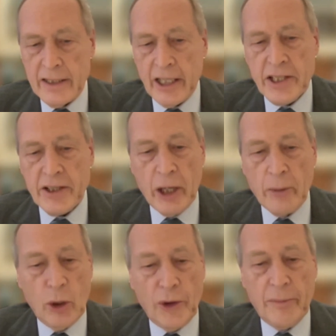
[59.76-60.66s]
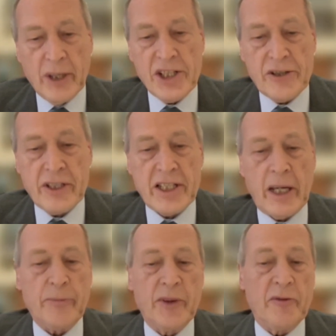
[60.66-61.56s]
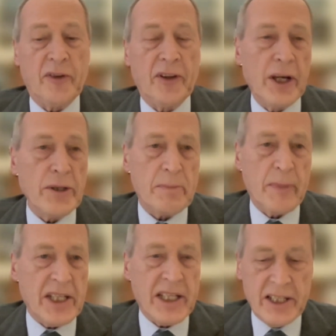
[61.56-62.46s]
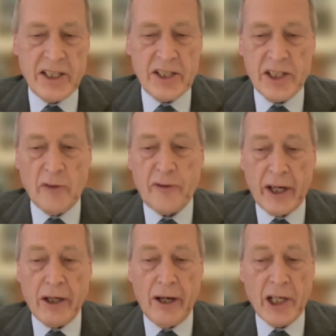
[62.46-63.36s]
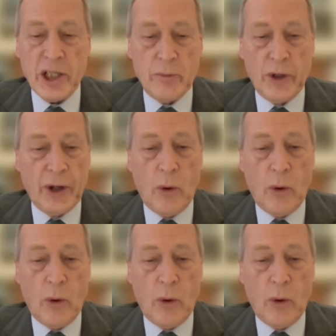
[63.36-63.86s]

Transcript: Does the noble Lord the Minister accept that for those businesses, self-regulation will